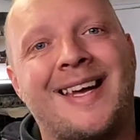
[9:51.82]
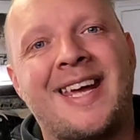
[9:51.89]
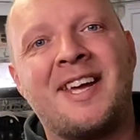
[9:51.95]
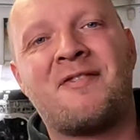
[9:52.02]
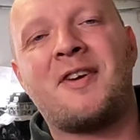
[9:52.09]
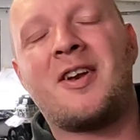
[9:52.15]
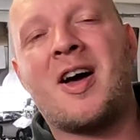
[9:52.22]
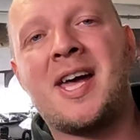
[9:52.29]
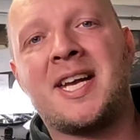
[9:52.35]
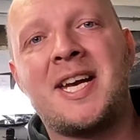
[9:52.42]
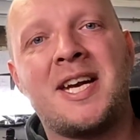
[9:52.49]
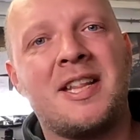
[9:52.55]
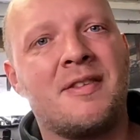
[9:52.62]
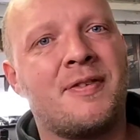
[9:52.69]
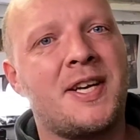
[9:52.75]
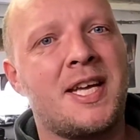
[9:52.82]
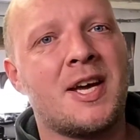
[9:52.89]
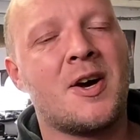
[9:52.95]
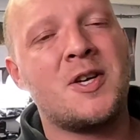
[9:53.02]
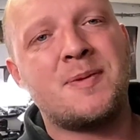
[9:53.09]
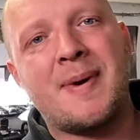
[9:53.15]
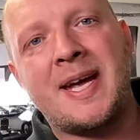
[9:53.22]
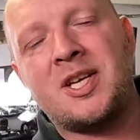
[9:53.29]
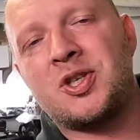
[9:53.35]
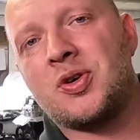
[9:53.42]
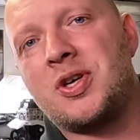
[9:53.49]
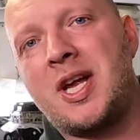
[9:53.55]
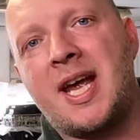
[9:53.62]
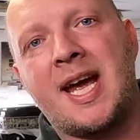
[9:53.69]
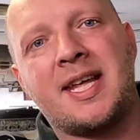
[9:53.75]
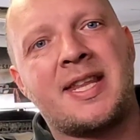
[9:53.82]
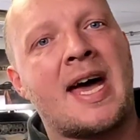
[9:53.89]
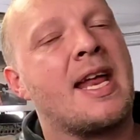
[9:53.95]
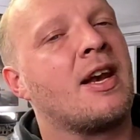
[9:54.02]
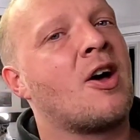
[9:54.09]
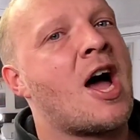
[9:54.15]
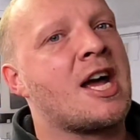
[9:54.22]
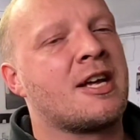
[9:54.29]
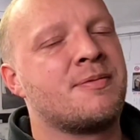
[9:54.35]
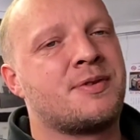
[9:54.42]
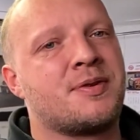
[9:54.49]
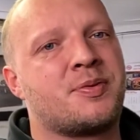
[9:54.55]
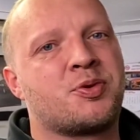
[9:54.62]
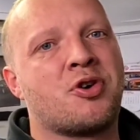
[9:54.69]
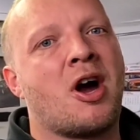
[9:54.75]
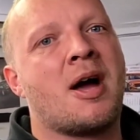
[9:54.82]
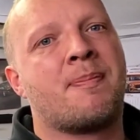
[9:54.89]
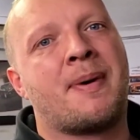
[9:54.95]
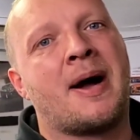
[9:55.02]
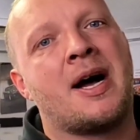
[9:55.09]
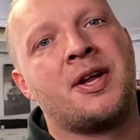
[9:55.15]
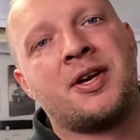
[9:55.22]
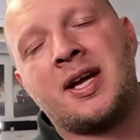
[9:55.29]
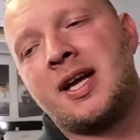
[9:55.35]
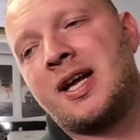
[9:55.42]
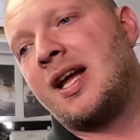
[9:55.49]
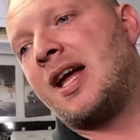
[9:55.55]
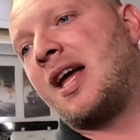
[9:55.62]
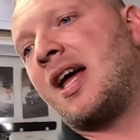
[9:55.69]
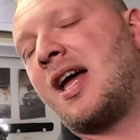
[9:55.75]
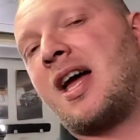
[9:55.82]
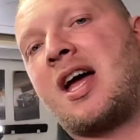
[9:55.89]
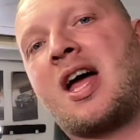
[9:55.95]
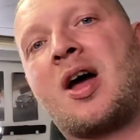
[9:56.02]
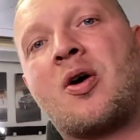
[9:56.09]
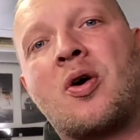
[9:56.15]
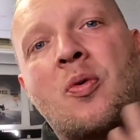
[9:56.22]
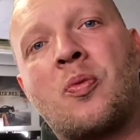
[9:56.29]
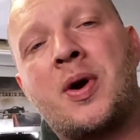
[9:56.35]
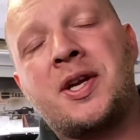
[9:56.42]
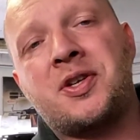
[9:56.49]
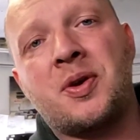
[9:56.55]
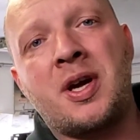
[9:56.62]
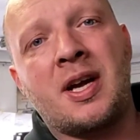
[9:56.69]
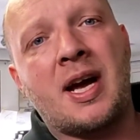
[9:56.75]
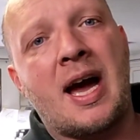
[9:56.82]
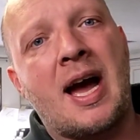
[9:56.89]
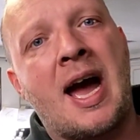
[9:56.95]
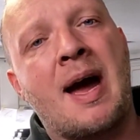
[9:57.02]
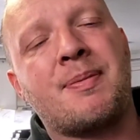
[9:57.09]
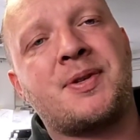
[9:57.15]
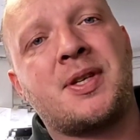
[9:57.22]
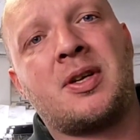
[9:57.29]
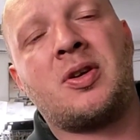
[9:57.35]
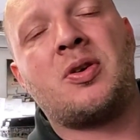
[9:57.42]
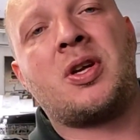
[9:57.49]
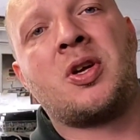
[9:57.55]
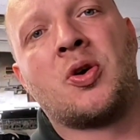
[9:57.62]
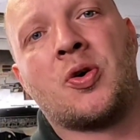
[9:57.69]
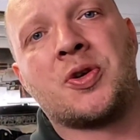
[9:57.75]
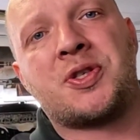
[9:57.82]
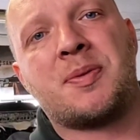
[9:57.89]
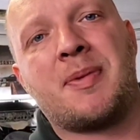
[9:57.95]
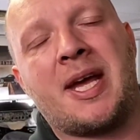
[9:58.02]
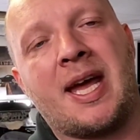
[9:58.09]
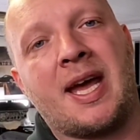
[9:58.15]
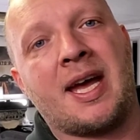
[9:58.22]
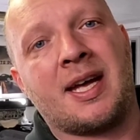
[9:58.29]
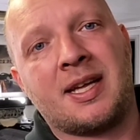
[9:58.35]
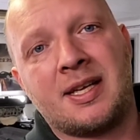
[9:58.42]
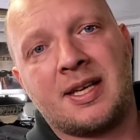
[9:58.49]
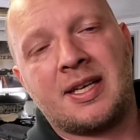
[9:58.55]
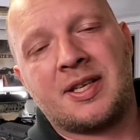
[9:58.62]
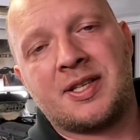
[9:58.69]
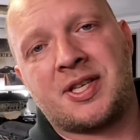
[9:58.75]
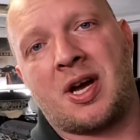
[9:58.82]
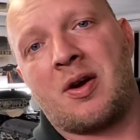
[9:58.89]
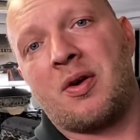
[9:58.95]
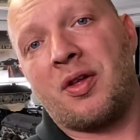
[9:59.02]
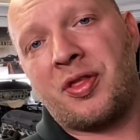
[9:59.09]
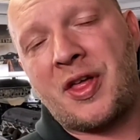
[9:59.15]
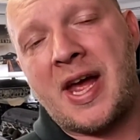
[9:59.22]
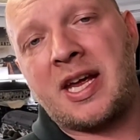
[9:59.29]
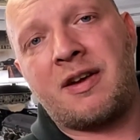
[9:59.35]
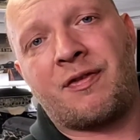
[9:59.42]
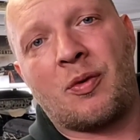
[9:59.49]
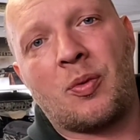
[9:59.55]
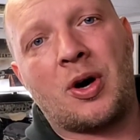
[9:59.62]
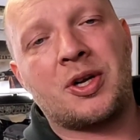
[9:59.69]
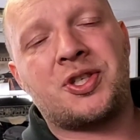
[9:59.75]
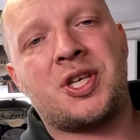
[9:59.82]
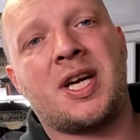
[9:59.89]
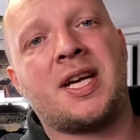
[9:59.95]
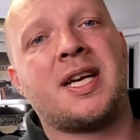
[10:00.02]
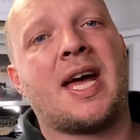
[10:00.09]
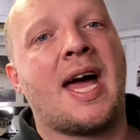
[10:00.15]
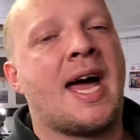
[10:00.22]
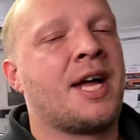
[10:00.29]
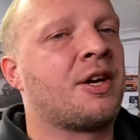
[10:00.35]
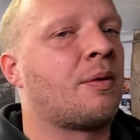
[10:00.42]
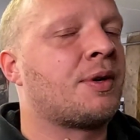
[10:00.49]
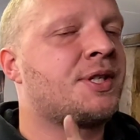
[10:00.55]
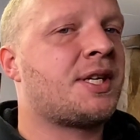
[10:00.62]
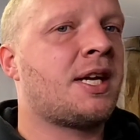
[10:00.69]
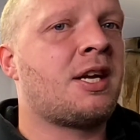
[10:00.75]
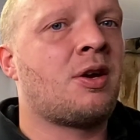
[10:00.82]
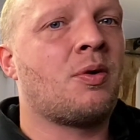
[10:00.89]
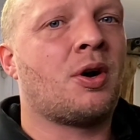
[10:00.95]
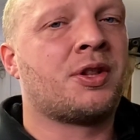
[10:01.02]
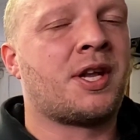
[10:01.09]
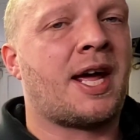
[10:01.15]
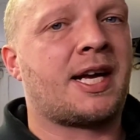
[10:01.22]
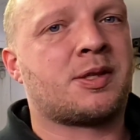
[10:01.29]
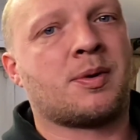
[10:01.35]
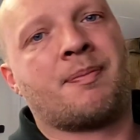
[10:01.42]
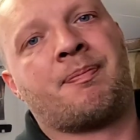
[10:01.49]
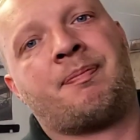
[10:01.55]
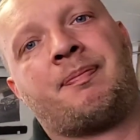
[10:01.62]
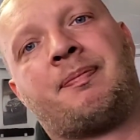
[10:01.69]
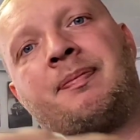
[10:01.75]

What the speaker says: If you're liking any of the videos, make sure you hit that like and subscribe button. We're doing absolutely awesome here. So thank you for watching, and I will see you on the next one.